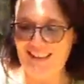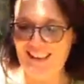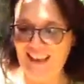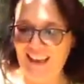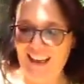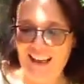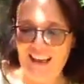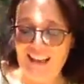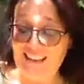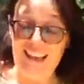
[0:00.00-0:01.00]
And, I,
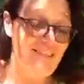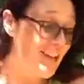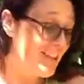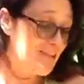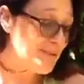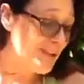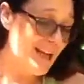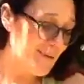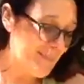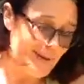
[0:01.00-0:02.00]
and yet that's what
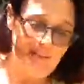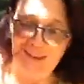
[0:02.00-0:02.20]
came up.